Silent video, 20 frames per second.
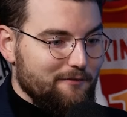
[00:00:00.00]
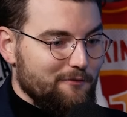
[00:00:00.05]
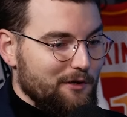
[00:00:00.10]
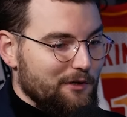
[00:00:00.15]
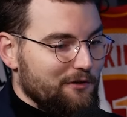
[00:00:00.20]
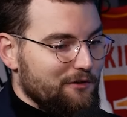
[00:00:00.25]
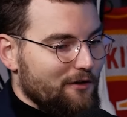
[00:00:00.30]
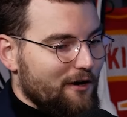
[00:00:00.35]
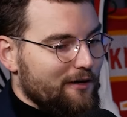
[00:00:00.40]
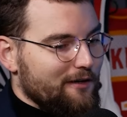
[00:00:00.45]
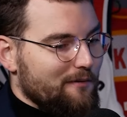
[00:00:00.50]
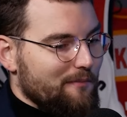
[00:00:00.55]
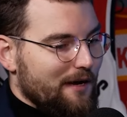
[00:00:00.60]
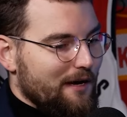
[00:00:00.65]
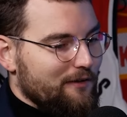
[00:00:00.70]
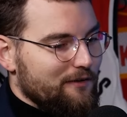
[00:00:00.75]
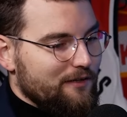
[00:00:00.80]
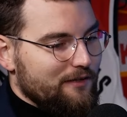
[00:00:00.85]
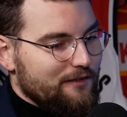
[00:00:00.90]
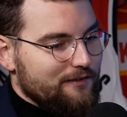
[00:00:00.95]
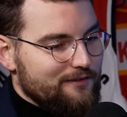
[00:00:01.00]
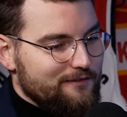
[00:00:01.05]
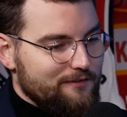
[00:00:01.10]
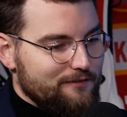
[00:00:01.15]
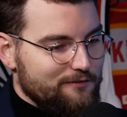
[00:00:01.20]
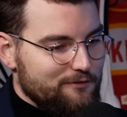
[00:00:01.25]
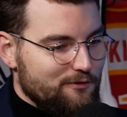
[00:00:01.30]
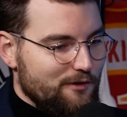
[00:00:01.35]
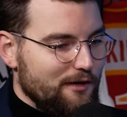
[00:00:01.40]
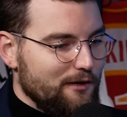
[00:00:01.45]
Where you talk about his
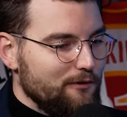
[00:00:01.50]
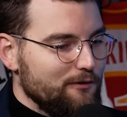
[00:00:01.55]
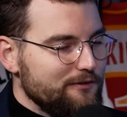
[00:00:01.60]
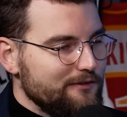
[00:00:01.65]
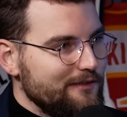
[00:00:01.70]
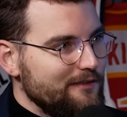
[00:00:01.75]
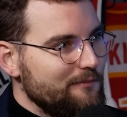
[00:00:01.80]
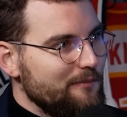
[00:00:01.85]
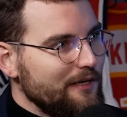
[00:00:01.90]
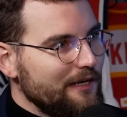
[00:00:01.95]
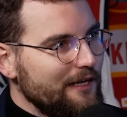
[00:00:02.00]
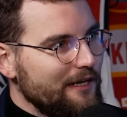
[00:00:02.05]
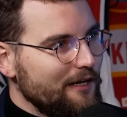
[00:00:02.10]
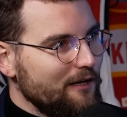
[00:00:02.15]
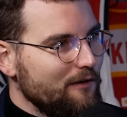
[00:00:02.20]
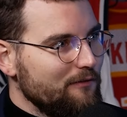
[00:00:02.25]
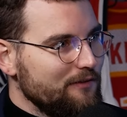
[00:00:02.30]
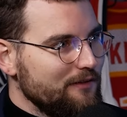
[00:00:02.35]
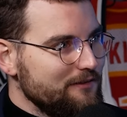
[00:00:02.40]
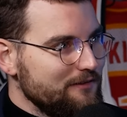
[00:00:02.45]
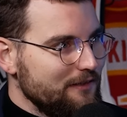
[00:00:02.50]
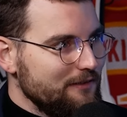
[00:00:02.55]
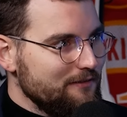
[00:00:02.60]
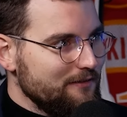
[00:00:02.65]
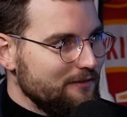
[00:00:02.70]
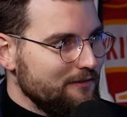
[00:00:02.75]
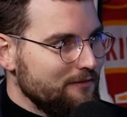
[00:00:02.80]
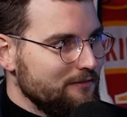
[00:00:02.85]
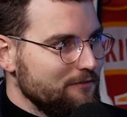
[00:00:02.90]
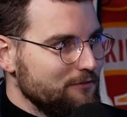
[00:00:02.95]
struggles in the beginning of the
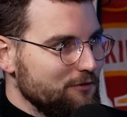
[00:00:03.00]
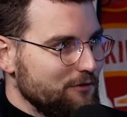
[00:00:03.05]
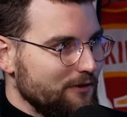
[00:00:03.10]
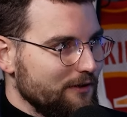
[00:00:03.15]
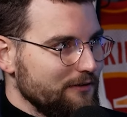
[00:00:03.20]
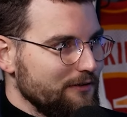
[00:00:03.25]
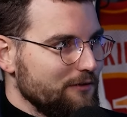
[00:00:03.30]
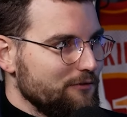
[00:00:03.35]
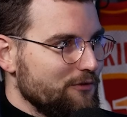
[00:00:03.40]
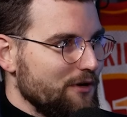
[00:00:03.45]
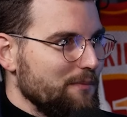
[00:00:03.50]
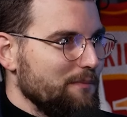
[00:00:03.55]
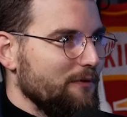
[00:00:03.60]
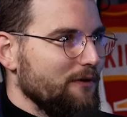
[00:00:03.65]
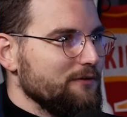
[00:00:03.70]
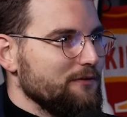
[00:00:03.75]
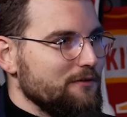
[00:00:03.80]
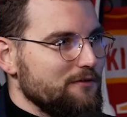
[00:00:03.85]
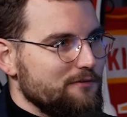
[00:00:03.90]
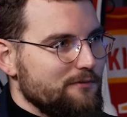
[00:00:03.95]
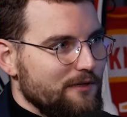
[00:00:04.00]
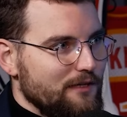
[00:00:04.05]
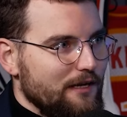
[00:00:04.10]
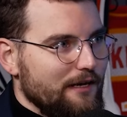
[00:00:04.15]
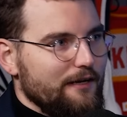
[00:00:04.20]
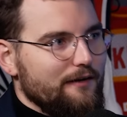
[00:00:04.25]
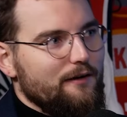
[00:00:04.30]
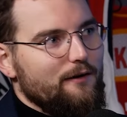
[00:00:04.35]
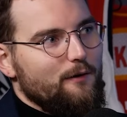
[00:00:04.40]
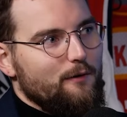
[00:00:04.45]
season shooting the 3-pointers. We're
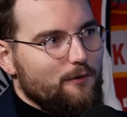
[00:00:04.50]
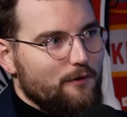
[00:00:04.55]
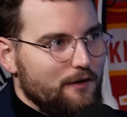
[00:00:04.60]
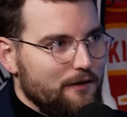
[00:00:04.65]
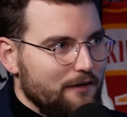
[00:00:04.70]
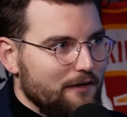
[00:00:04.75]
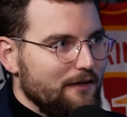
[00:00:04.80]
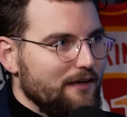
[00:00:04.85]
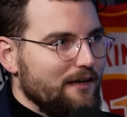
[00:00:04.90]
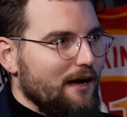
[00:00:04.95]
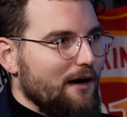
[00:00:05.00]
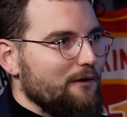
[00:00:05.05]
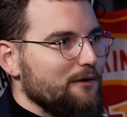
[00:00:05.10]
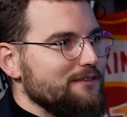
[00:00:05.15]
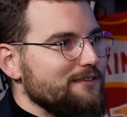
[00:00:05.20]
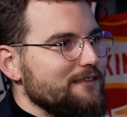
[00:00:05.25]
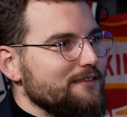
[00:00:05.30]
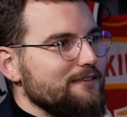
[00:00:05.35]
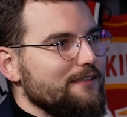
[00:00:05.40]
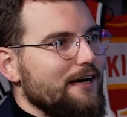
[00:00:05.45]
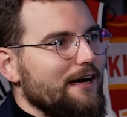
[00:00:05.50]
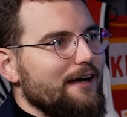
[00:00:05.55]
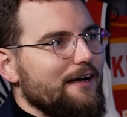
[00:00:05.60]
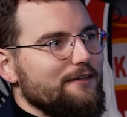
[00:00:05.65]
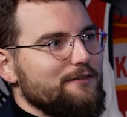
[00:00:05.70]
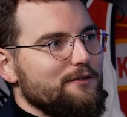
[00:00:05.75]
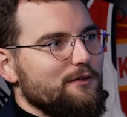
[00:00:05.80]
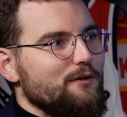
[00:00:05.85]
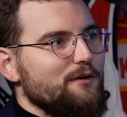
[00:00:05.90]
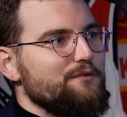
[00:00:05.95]
like, oh, how is this guy
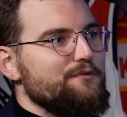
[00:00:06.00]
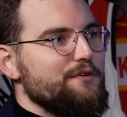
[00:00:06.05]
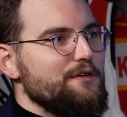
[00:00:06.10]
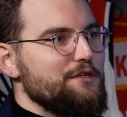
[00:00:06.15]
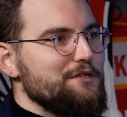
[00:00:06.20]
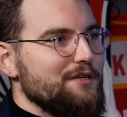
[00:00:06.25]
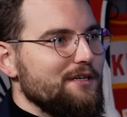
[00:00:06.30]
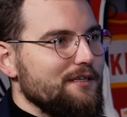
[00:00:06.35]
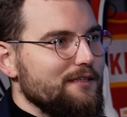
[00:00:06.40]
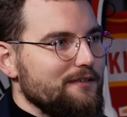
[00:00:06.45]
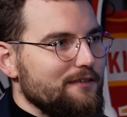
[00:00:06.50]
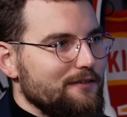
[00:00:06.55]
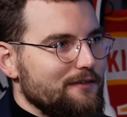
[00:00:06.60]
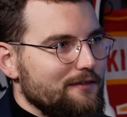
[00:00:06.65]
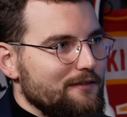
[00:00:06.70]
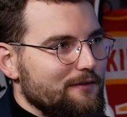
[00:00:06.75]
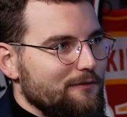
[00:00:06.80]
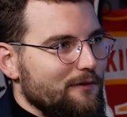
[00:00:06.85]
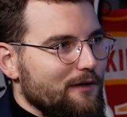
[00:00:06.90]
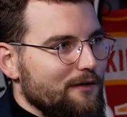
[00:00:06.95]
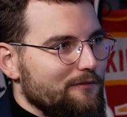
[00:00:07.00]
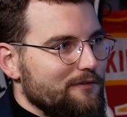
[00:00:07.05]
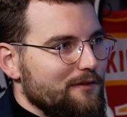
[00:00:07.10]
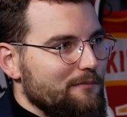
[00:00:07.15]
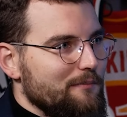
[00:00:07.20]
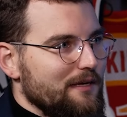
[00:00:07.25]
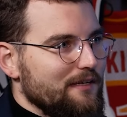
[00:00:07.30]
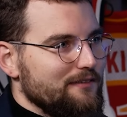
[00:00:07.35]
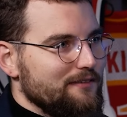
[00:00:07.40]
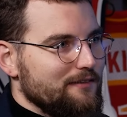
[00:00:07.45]
so efficient? One of the
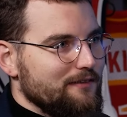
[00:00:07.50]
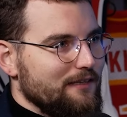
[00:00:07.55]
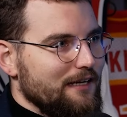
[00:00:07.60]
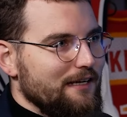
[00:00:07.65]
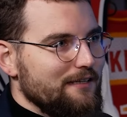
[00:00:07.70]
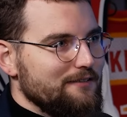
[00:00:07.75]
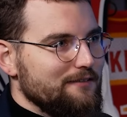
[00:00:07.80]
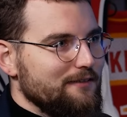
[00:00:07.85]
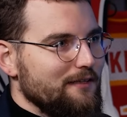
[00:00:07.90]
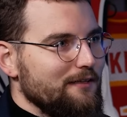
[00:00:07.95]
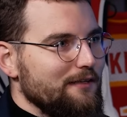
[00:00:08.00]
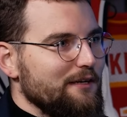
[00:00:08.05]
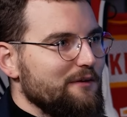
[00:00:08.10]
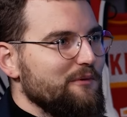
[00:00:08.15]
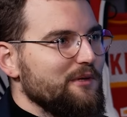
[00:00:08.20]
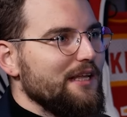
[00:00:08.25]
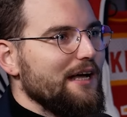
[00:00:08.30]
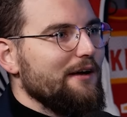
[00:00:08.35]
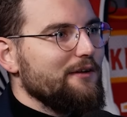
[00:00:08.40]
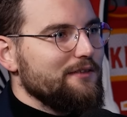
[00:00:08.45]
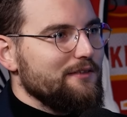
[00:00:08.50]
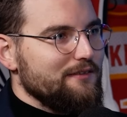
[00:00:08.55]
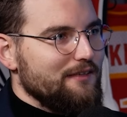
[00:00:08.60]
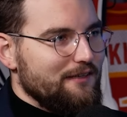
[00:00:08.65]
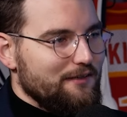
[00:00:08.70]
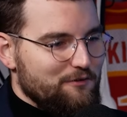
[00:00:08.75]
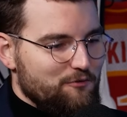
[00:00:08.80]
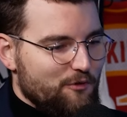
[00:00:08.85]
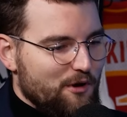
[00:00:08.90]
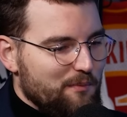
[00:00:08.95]
best guys in the league without
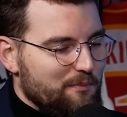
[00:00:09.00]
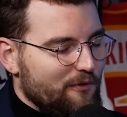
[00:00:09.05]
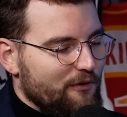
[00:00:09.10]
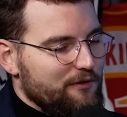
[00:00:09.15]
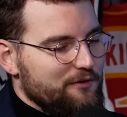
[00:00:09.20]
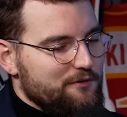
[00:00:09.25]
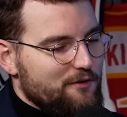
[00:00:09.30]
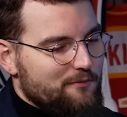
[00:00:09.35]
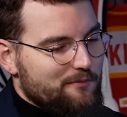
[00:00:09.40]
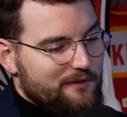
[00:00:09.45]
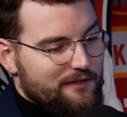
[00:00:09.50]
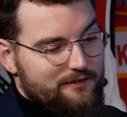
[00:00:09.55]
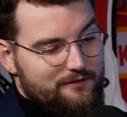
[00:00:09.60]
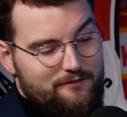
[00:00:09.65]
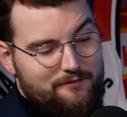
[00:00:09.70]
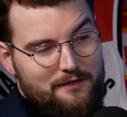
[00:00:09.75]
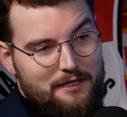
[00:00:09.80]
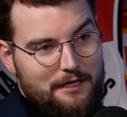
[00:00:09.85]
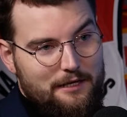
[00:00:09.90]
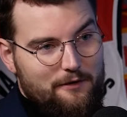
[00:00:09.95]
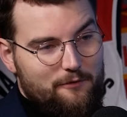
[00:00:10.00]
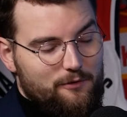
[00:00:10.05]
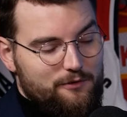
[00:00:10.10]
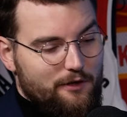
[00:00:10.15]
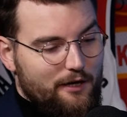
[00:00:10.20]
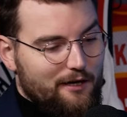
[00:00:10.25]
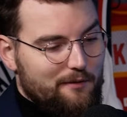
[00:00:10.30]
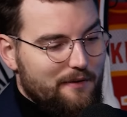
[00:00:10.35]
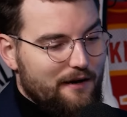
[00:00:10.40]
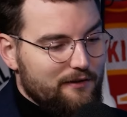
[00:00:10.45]
a 3-pointer. But we're
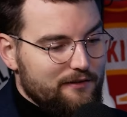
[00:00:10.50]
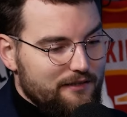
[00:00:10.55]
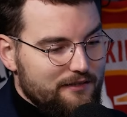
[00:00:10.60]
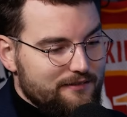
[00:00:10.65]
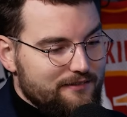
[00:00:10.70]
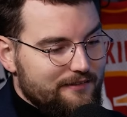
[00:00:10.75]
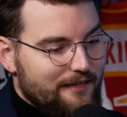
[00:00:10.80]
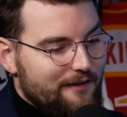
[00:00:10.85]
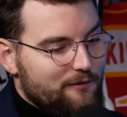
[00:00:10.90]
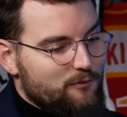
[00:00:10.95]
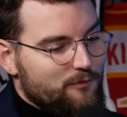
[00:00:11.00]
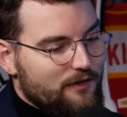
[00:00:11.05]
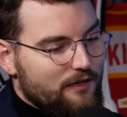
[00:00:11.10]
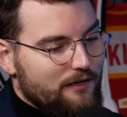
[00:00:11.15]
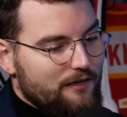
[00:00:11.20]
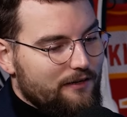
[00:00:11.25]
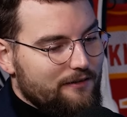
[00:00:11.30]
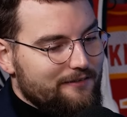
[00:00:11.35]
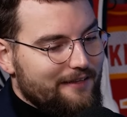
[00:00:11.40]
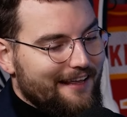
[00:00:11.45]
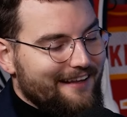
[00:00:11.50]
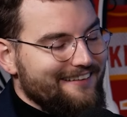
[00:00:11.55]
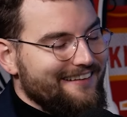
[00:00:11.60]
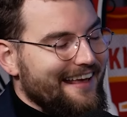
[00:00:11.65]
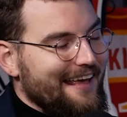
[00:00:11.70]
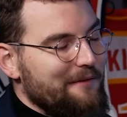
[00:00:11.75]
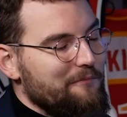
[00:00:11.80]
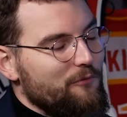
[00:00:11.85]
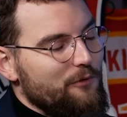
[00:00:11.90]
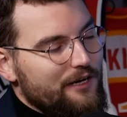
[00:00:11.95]
talking about this
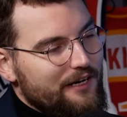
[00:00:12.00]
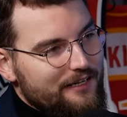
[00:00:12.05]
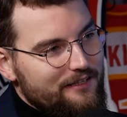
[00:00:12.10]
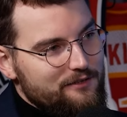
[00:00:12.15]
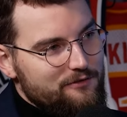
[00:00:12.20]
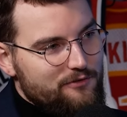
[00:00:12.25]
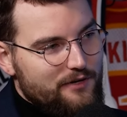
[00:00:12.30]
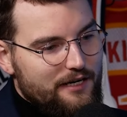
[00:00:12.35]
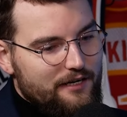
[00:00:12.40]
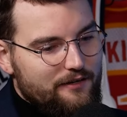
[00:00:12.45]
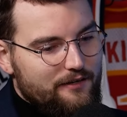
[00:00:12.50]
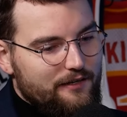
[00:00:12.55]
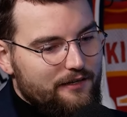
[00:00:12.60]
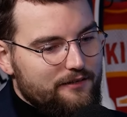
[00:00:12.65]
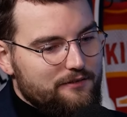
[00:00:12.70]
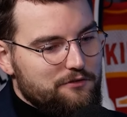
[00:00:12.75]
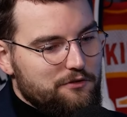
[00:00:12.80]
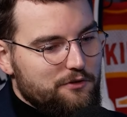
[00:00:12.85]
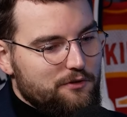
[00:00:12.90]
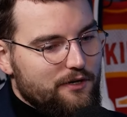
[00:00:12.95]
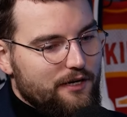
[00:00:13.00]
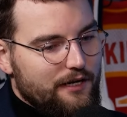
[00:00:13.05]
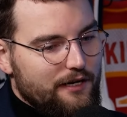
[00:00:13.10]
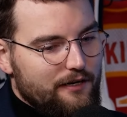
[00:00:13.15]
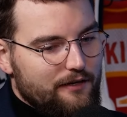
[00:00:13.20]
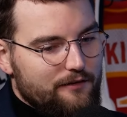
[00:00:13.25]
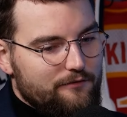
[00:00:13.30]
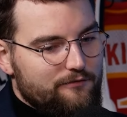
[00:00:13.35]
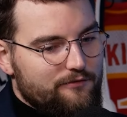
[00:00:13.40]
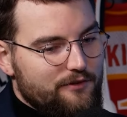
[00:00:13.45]
10-game winning streak. He's
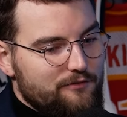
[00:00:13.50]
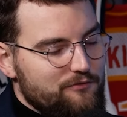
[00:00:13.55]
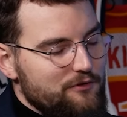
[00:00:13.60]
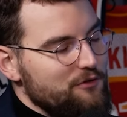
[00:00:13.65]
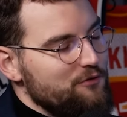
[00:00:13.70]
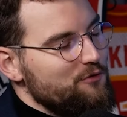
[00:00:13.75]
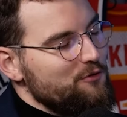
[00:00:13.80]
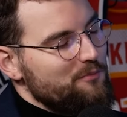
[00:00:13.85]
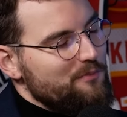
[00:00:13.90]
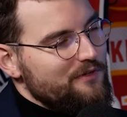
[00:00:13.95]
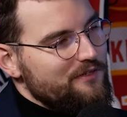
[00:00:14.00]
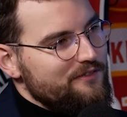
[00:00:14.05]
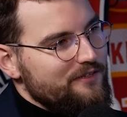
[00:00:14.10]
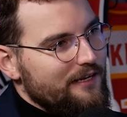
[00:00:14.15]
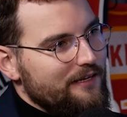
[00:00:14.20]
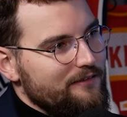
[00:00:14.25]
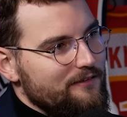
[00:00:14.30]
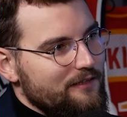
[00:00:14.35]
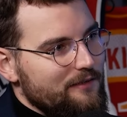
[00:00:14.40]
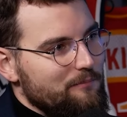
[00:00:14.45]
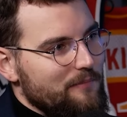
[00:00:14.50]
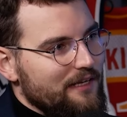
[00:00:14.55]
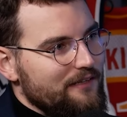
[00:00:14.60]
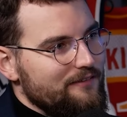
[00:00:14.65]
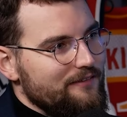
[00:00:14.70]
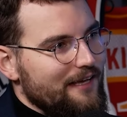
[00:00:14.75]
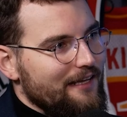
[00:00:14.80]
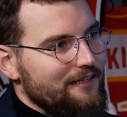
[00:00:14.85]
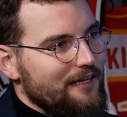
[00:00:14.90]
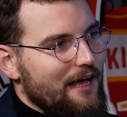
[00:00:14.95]
shooting 52%. He
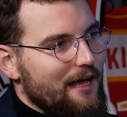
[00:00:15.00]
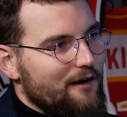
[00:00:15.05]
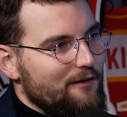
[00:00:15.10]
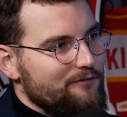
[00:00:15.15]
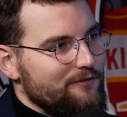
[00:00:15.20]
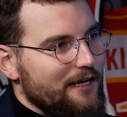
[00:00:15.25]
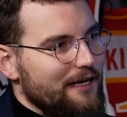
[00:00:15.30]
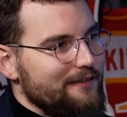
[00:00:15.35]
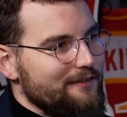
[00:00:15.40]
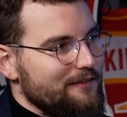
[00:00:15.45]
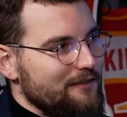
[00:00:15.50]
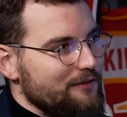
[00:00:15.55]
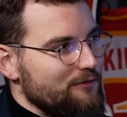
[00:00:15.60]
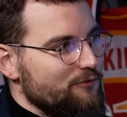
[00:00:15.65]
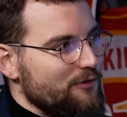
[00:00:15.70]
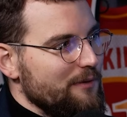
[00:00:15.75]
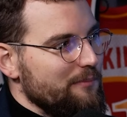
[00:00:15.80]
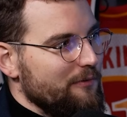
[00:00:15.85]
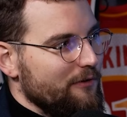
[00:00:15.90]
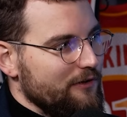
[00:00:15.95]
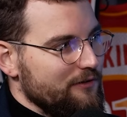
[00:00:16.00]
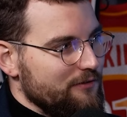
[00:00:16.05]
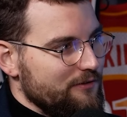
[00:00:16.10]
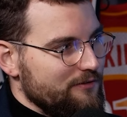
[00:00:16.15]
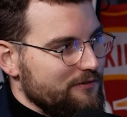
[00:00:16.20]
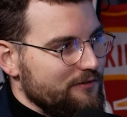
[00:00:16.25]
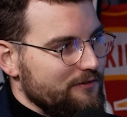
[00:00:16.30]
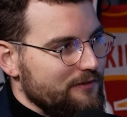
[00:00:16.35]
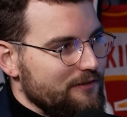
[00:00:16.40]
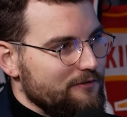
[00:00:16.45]
made 10 out of 19
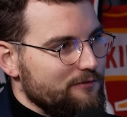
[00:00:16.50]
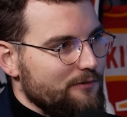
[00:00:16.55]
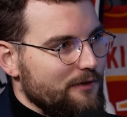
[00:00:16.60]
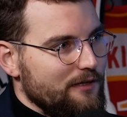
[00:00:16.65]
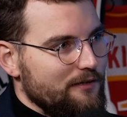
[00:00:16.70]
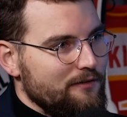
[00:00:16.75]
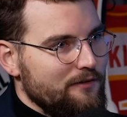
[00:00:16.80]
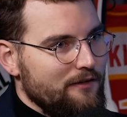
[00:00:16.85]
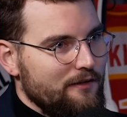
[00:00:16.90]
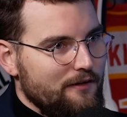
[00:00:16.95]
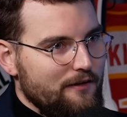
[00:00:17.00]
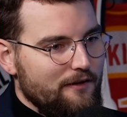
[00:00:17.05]
3-pointers in this run.